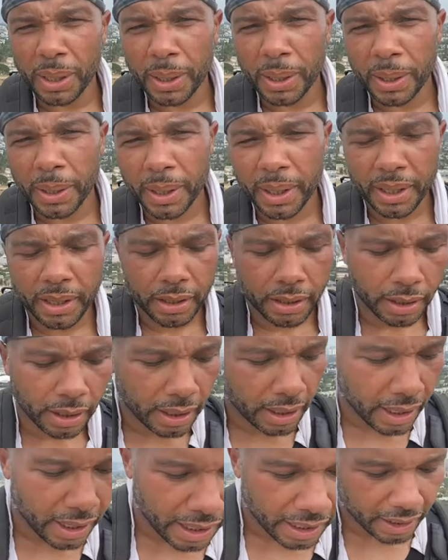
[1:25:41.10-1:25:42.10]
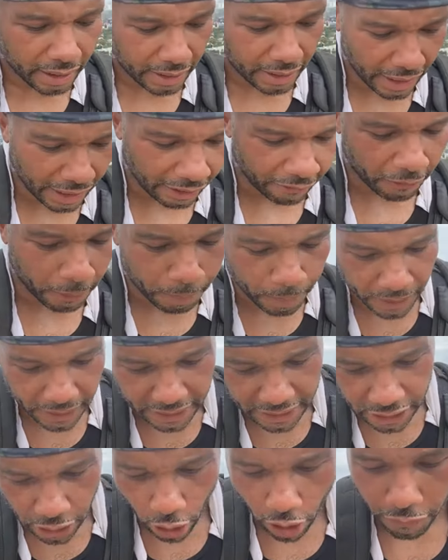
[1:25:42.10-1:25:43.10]
He knows
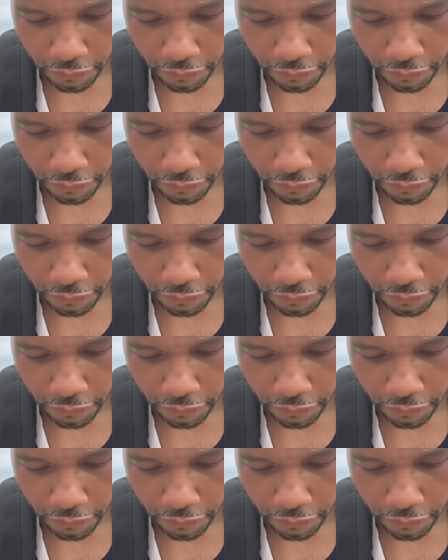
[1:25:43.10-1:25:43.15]
that if he